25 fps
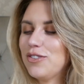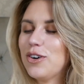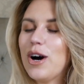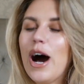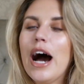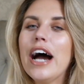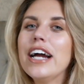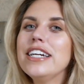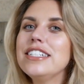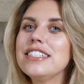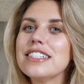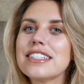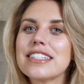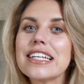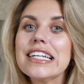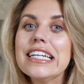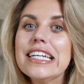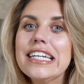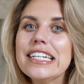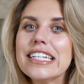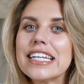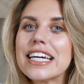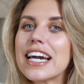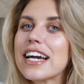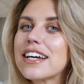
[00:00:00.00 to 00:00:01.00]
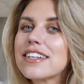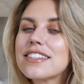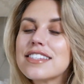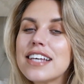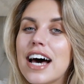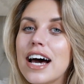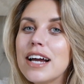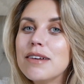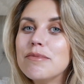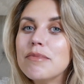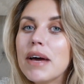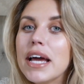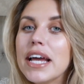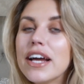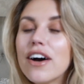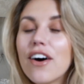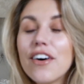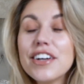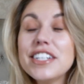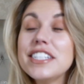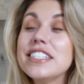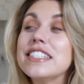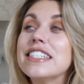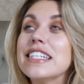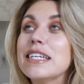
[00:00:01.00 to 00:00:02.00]
Why does cleaning excite me?
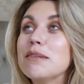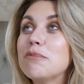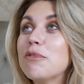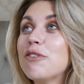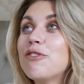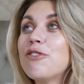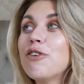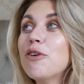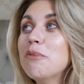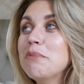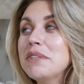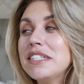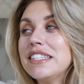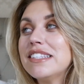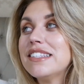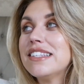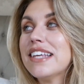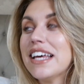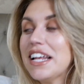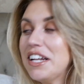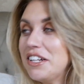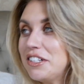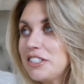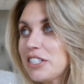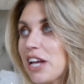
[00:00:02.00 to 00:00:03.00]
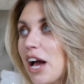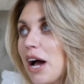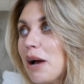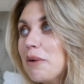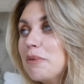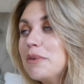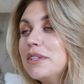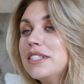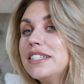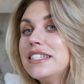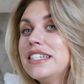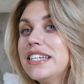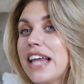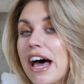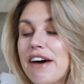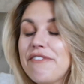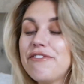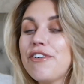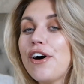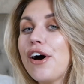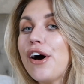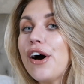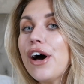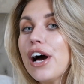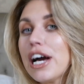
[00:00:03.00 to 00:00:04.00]
Honestly, before Mrs Hinch, I was
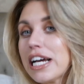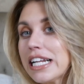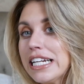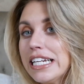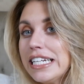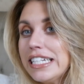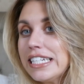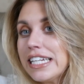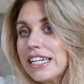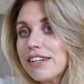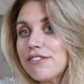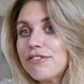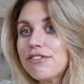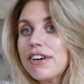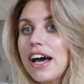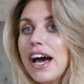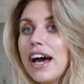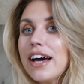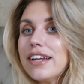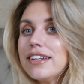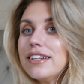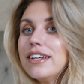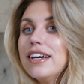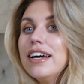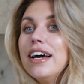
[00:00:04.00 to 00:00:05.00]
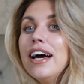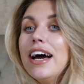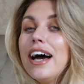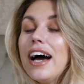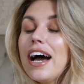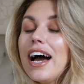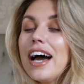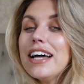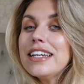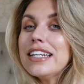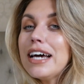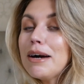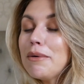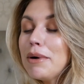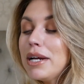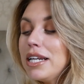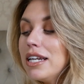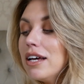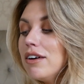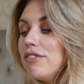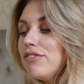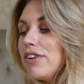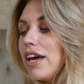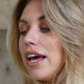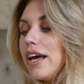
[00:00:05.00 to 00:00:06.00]
never a cleaning fan. And now I
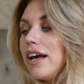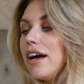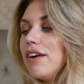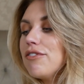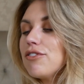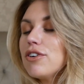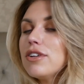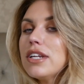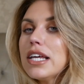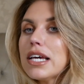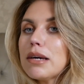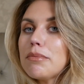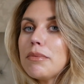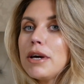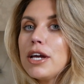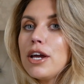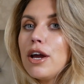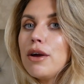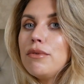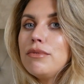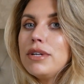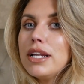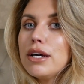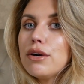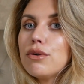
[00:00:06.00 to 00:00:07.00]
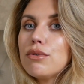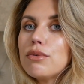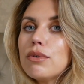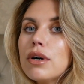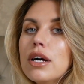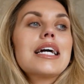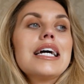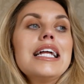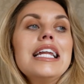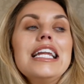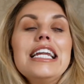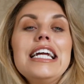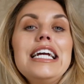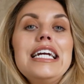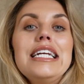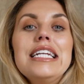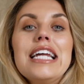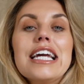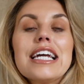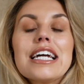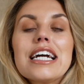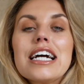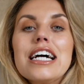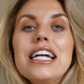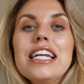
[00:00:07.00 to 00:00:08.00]
love it. I've got like my own little
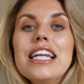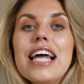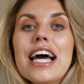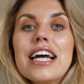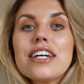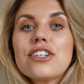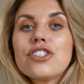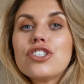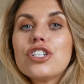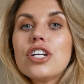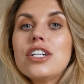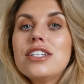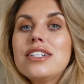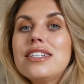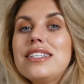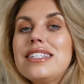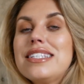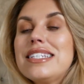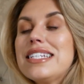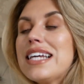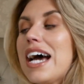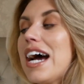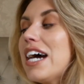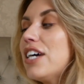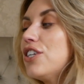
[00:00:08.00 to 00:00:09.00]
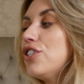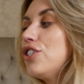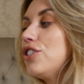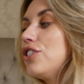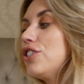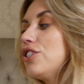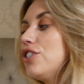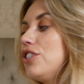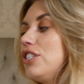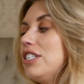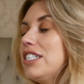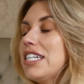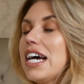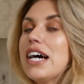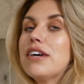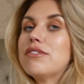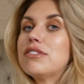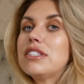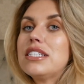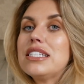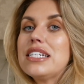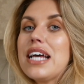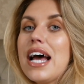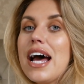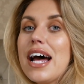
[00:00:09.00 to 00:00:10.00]
cleaning collection stash
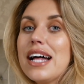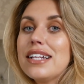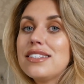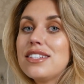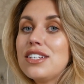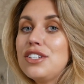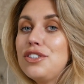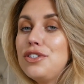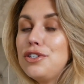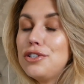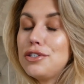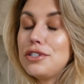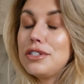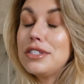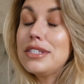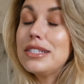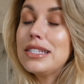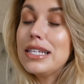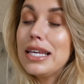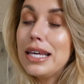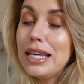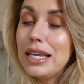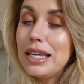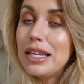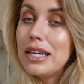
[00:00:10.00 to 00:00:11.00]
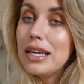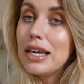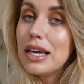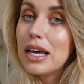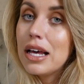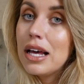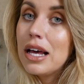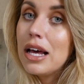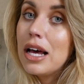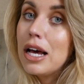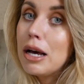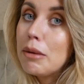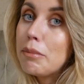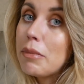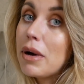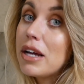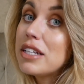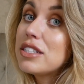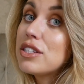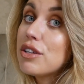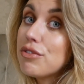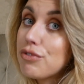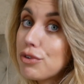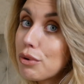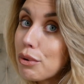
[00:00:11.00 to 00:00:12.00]
downstairs, and you should see my
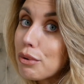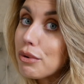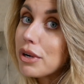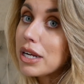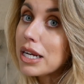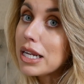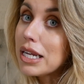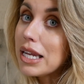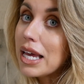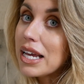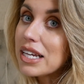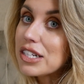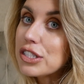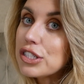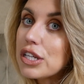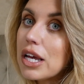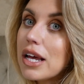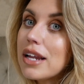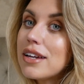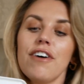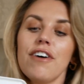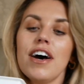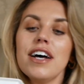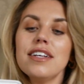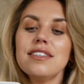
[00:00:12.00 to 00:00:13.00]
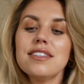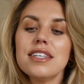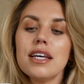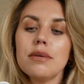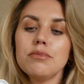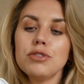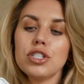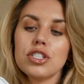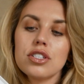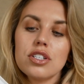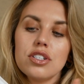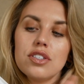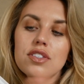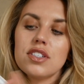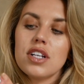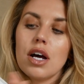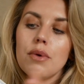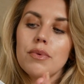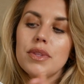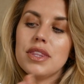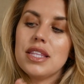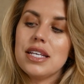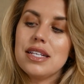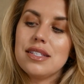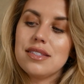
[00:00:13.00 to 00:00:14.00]
Zoflora collection. Firstly, I'm just gonna
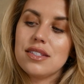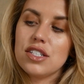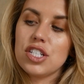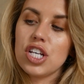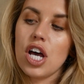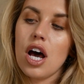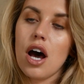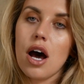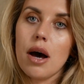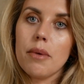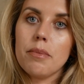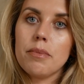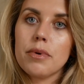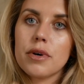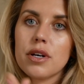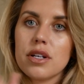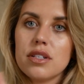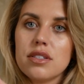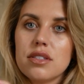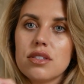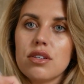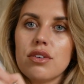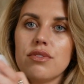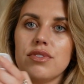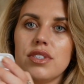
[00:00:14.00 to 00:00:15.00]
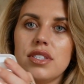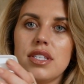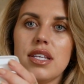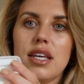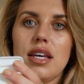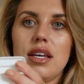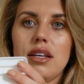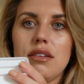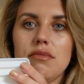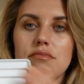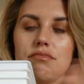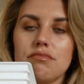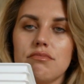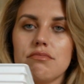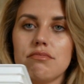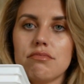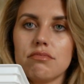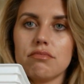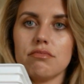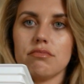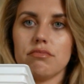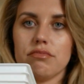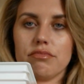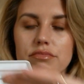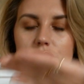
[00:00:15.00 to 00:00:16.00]
start with this tub, because obviously
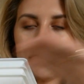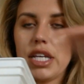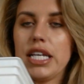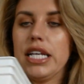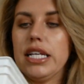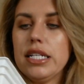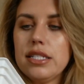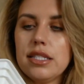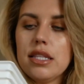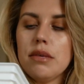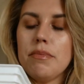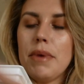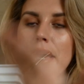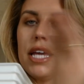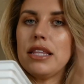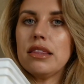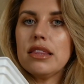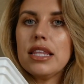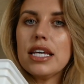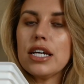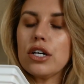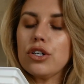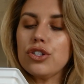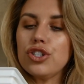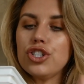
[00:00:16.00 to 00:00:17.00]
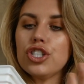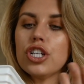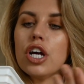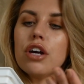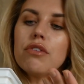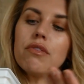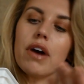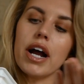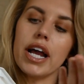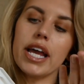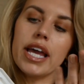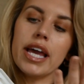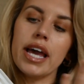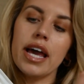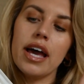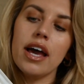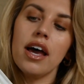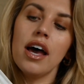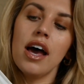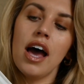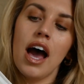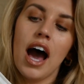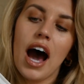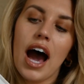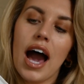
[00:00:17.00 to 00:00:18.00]
it's the main thing on show right here.
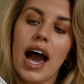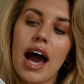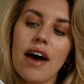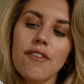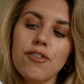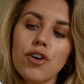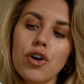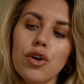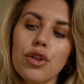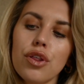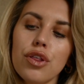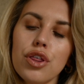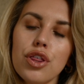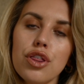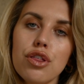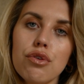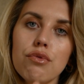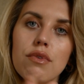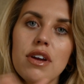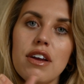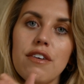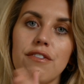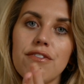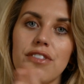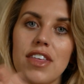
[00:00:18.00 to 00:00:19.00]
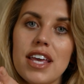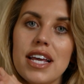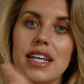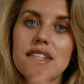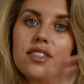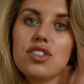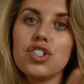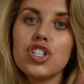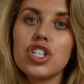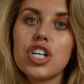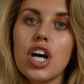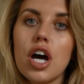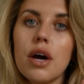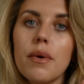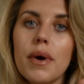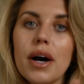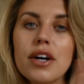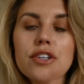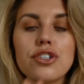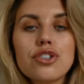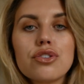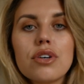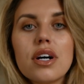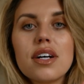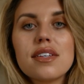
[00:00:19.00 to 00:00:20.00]
I have got three of these to go
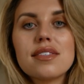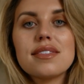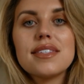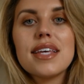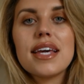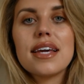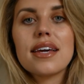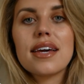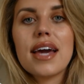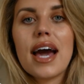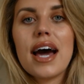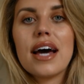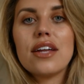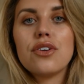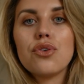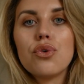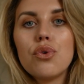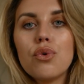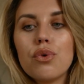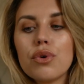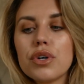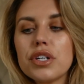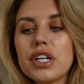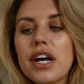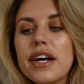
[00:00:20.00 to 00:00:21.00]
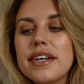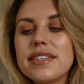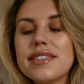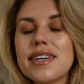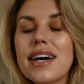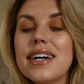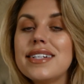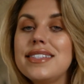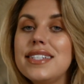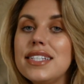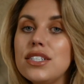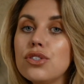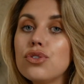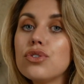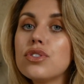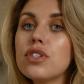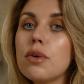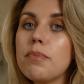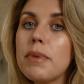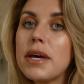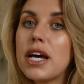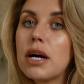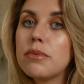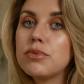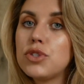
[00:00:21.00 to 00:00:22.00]
under our sink and organise. I did
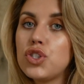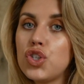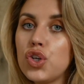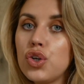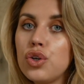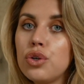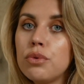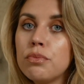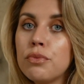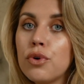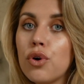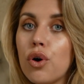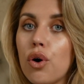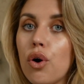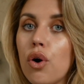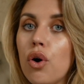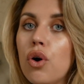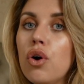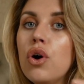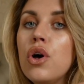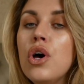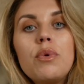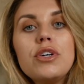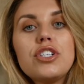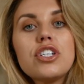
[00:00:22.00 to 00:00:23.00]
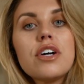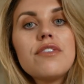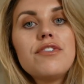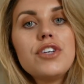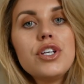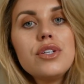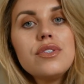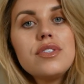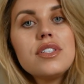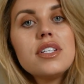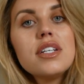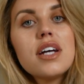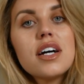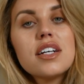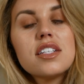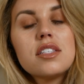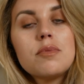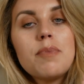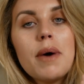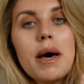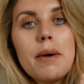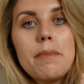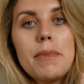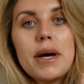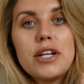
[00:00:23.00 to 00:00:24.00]
also pick up two more, which I've used in our
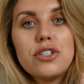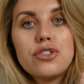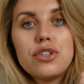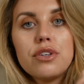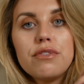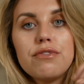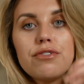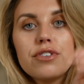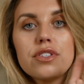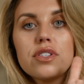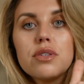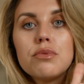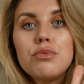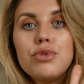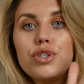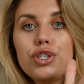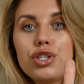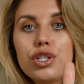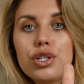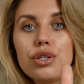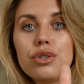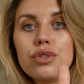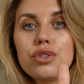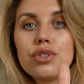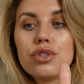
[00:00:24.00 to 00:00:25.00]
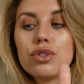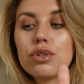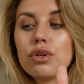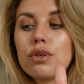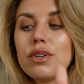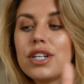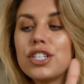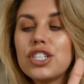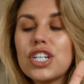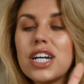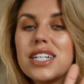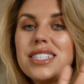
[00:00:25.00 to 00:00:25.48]
spare bedroom for some shoe storage.